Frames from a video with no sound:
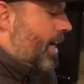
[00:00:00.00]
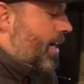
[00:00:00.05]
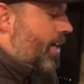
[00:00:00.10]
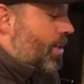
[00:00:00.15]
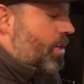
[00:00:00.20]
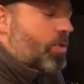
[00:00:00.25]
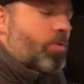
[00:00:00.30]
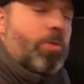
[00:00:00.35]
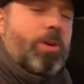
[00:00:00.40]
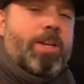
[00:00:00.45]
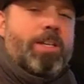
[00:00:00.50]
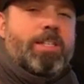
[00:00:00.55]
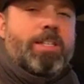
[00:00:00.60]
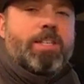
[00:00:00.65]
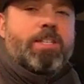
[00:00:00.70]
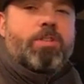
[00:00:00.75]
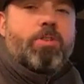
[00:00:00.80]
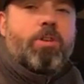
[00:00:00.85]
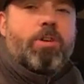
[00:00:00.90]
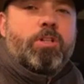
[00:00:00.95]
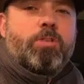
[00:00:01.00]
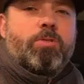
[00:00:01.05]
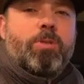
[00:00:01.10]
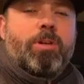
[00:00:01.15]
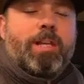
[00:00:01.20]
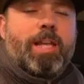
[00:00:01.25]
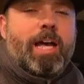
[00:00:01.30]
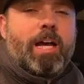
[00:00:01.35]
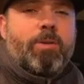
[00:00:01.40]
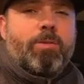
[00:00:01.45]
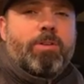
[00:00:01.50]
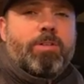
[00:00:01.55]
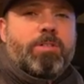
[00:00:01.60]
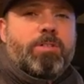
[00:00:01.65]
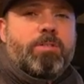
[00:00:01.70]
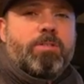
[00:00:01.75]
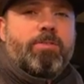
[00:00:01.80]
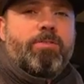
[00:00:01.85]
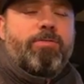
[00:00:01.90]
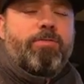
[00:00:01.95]
Chris is going to allow us
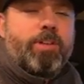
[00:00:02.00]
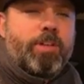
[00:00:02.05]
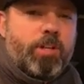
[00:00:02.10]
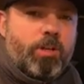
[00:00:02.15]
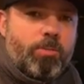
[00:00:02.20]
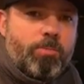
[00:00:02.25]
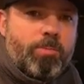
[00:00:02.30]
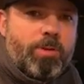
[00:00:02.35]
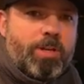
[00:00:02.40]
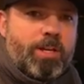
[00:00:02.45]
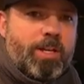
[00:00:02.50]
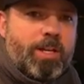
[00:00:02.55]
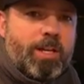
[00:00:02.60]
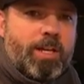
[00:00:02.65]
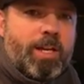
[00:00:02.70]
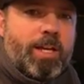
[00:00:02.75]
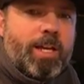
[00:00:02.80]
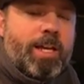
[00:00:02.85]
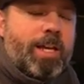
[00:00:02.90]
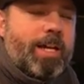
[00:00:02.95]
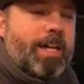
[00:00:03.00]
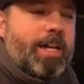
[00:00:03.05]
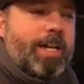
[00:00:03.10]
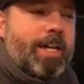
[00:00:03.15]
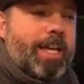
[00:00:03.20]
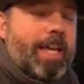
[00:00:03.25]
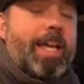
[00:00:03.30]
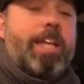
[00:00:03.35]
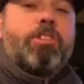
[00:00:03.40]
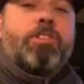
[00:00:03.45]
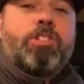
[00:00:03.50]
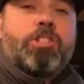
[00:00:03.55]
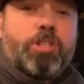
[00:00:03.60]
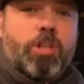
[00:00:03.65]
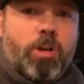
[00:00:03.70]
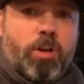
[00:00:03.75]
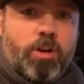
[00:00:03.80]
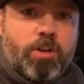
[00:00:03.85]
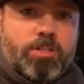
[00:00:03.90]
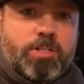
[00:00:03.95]
to film
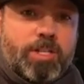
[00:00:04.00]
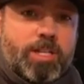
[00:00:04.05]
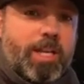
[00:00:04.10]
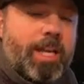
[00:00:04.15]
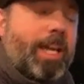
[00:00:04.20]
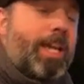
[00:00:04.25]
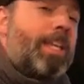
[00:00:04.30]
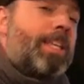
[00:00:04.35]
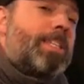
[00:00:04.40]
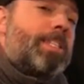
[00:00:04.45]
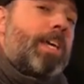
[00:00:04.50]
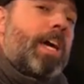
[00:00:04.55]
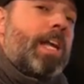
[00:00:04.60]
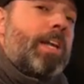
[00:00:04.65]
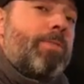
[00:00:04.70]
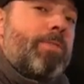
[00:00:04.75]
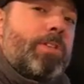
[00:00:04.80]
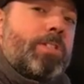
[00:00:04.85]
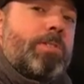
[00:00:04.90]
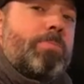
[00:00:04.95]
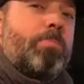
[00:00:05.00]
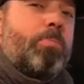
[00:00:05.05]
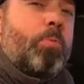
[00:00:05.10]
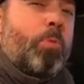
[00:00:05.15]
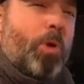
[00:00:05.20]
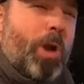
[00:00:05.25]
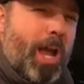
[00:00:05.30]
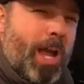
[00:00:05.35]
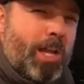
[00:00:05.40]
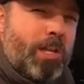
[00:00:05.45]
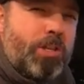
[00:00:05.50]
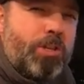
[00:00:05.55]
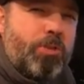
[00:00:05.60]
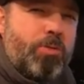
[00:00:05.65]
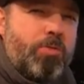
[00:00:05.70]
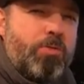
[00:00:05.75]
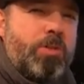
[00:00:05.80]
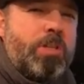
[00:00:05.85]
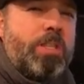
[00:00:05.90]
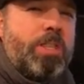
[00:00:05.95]
installs inside of his brand
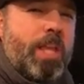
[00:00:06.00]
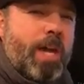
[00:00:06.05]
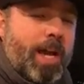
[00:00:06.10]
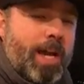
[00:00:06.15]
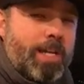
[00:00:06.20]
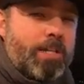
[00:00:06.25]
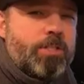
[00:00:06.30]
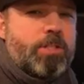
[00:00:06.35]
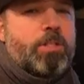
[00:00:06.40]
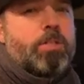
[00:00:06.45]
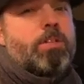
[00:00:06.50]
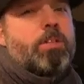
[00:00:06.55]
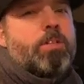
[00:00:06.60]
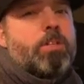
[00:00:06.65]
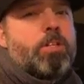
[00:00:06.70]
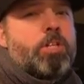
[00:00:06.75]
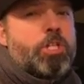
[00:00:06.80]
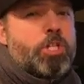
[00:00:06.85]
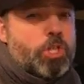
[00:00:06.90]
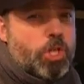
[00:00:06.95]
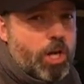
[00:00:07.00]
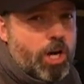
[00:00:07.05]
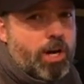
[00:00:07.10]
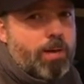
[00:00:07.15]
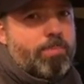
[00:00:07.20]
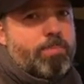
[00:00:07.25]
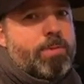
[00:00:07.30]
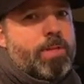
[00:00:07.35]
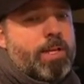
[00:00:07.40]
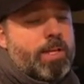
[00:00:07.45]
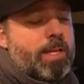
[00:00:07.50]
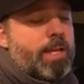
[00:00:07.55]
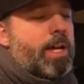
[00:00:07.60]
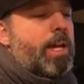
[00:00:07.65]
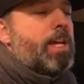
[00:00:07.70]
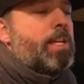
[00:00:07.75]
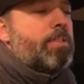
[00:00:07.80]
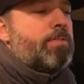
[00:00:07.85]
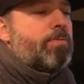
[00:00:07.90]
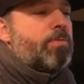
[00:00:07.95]
new nice shop that he
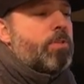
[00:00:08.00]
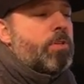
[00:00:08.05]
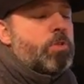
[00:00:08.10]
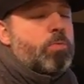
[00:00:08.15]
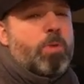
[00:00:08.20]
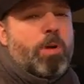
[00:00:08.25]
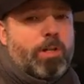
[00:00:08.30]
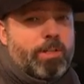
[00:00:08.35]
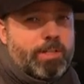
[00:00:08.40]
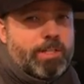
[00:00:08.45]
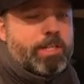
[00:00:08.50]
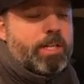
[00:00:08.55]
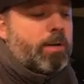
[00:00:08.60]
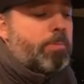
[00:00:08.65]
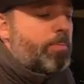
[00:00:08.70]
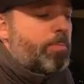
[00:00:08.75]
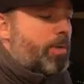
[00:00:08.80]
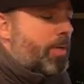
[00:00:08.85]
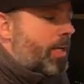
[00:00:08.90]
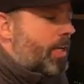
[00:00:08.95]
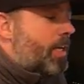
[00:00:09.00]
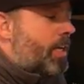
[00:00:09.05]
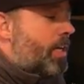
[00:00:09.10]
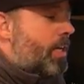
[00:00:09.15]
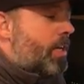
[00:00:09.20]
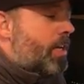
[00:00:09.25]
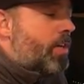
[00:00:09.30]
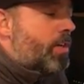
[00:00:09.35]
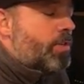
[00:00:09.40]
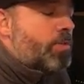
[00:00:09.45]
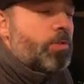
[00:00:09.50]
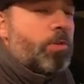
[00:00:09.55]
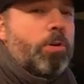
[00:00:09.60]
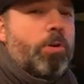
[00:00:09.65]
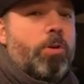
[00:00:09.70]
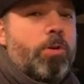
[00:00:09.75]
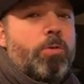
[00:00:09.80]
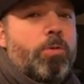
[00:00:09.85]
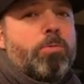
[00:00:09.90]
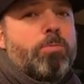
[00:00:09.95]
has for his welding company.
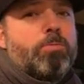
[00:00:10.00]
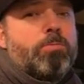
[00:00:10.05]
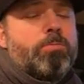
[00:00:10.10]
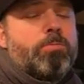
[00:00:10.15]
So